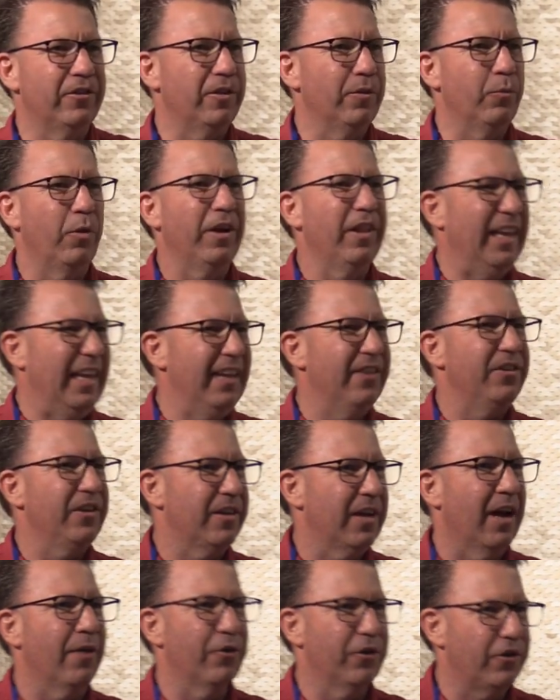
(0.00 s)
easy, one of the
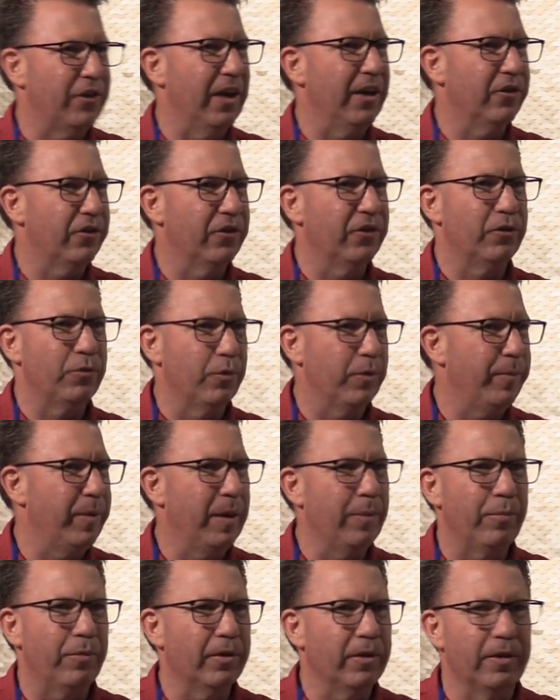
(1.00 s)
easy conversations with
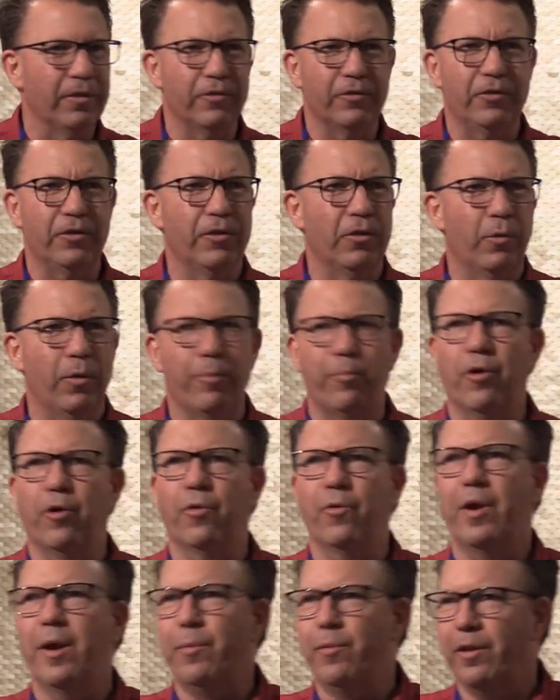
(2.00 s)
people is, you know, what
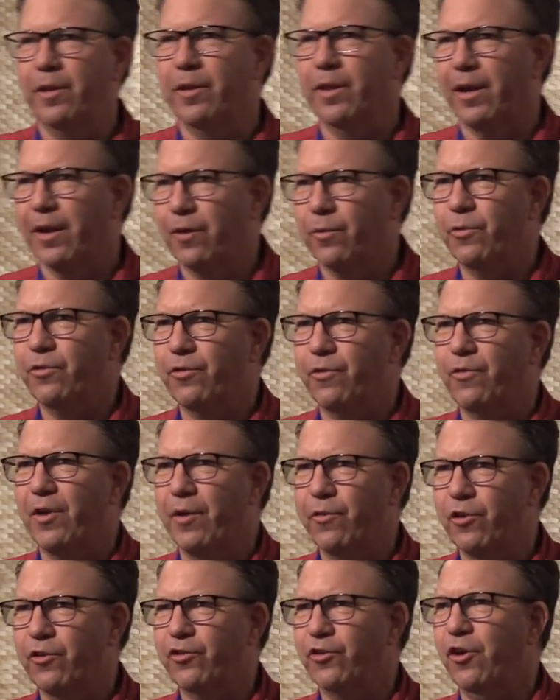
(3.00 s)
program do you like? What's your
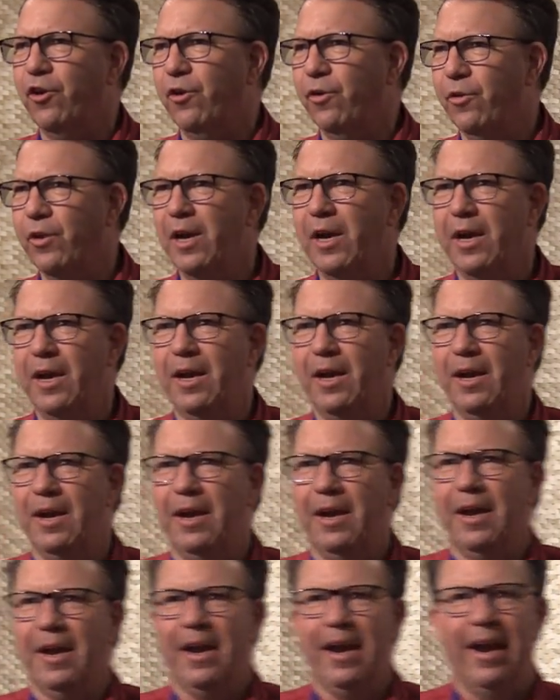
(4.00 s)
favorite show?
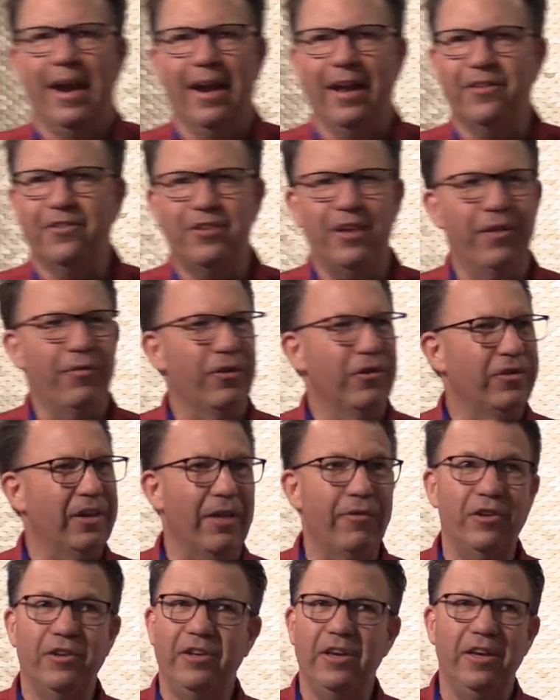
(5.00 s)
And I'd say for
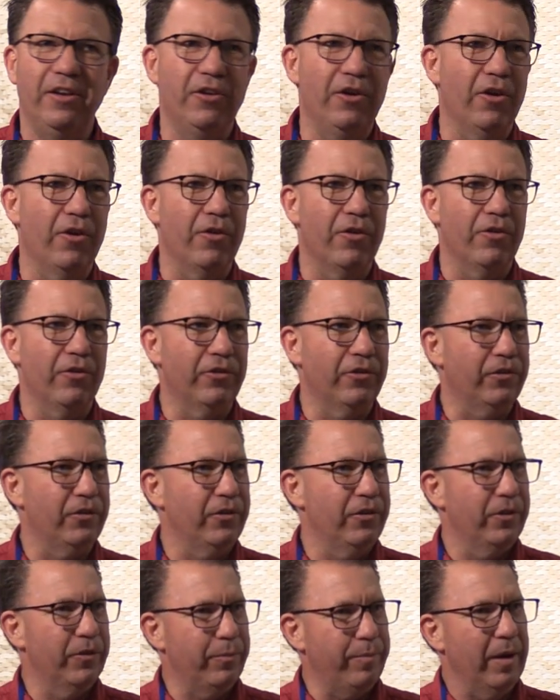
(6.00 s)
17
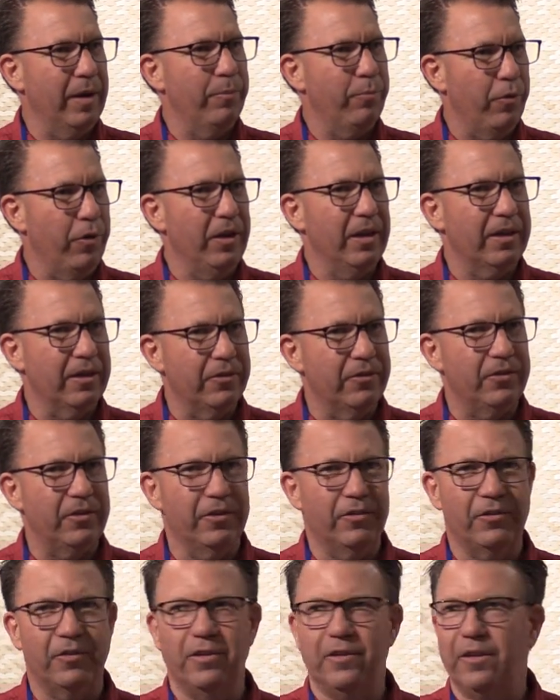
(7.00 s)
years, it's been pretty
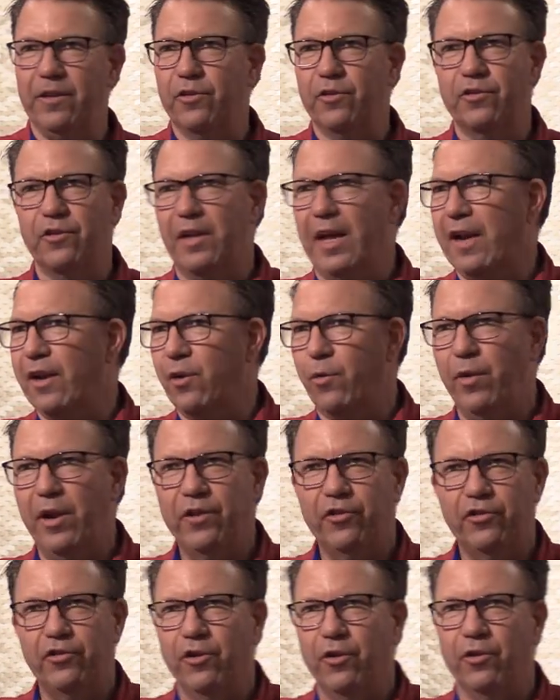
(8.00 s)
consistently, there's a lot of
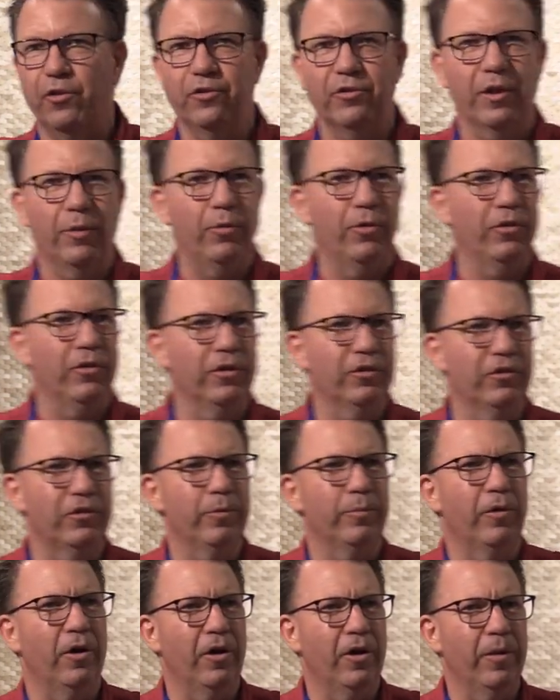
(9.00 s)
great shows, I won't
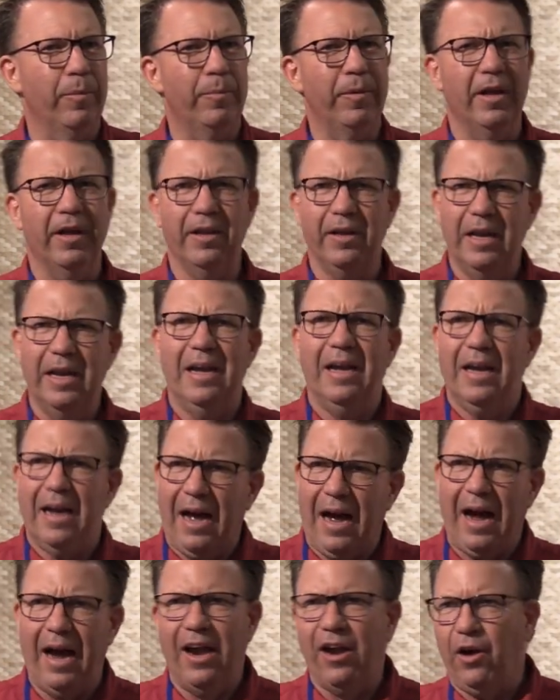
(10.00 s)
list them all, but
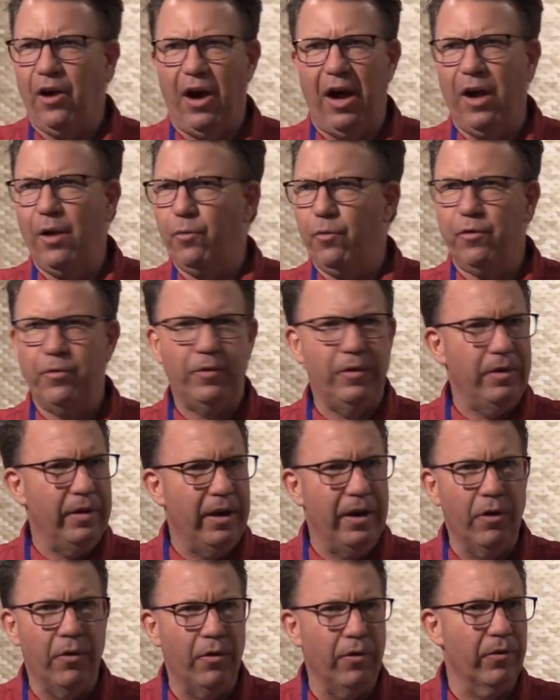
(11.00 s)
I, I
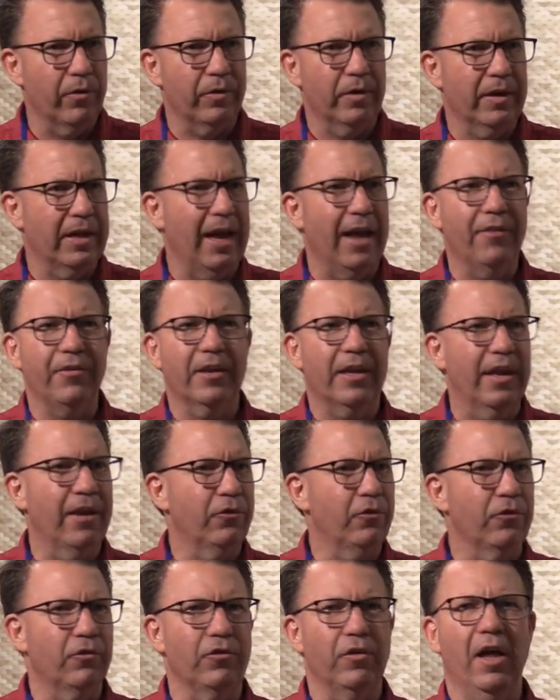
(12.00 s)
would hear Catholic
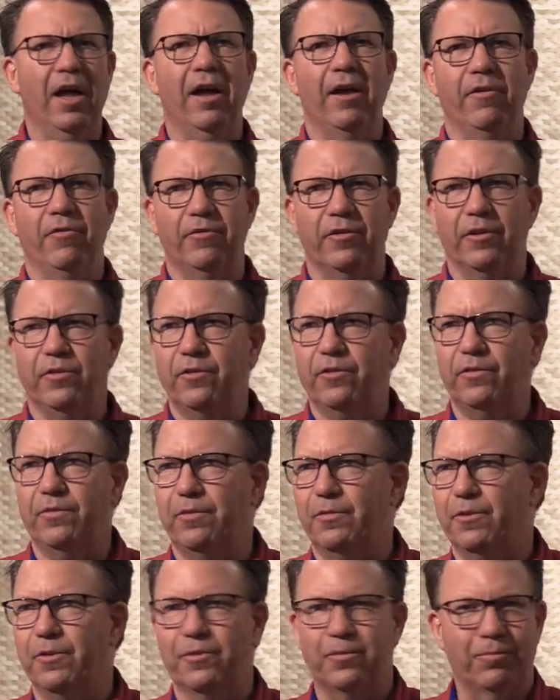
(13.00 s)
Answers Live.
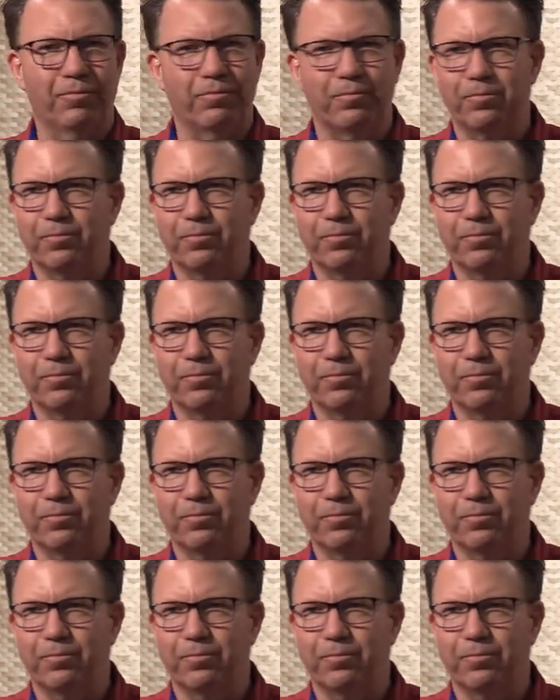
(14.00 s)
It's just,